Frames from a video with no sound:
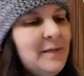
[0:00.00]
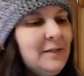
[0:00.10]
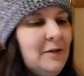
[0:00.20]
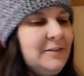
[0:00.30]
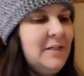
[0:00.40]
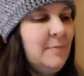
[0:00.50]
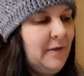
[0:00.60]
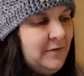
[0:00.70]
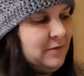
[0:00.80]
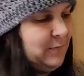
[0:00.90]
a minute, I'll tell you
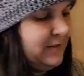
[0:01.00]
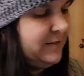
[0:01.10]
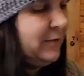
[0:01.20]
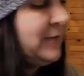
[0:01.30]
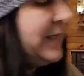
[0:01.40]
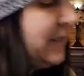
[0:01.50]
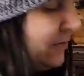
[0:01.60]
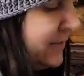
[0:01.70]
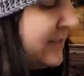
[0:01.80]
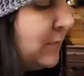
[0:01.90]
about this one. So
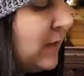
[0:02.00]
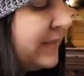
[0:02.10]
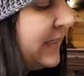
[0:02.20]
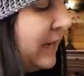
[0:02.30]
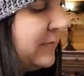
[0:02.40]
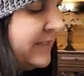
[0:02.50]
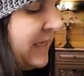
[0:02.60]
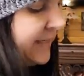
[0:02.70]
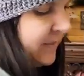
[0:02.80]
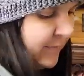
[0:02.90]
here is the one that I
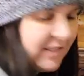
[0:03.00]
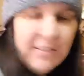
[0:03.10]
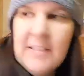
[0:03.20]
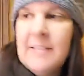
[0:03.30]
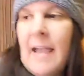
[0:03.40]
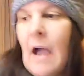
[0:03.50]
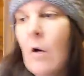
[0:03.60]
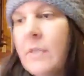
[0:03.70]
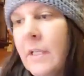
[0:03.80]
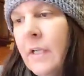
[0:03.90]
received. I commissioned this
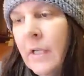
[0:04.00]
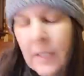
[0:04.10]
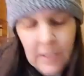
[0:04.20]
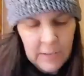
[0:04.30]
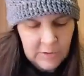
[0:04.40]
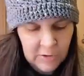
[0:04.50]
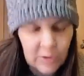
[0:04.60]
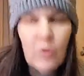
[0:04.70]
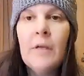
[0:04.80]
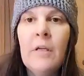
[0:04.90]
out
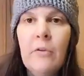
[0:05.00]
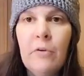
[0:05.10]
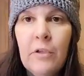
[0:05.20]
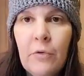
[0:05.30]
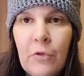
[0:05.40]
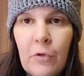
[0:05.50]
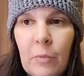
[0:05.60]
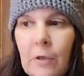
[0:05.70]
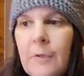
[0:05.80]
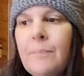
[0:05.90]
to another
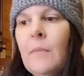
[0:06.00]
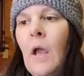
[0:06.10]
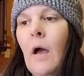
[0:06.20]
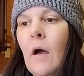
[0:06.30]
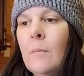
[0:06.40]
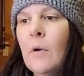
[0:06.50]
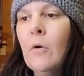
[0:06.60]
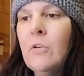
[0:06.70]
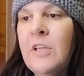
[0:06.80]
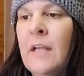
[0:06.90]
YouTuber. Um,
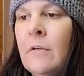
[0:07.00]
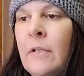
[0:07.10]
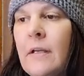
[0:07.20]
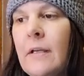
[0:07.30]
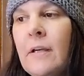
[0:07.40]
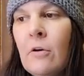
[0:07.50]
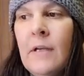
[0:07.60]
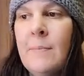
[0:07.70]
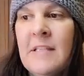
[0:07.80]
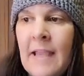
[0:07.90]
her channel, her
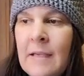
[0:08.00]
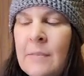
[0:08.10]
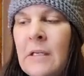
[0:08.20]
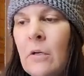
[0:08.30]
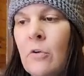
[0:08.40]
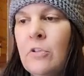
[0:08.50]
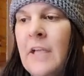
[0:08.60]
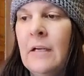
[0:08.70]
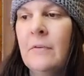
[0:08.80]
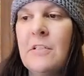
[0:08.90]
name is Amy, and her
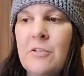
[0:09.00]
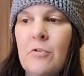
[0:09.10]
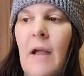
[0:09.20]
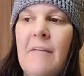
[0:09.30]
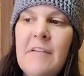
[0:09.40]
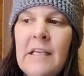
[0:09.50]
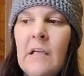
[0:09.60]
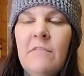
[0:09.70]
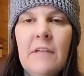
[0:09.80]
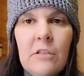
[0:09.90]
channel is
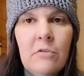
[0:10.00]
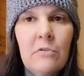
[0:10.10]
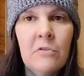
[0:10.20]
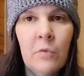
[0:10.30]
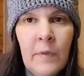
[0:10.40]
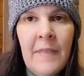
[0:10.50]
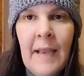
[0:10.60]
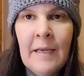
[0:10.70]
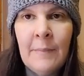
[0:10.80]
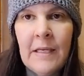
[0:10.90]
Crafting Adventures with
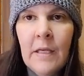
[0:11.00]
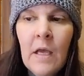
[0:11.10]
Amy.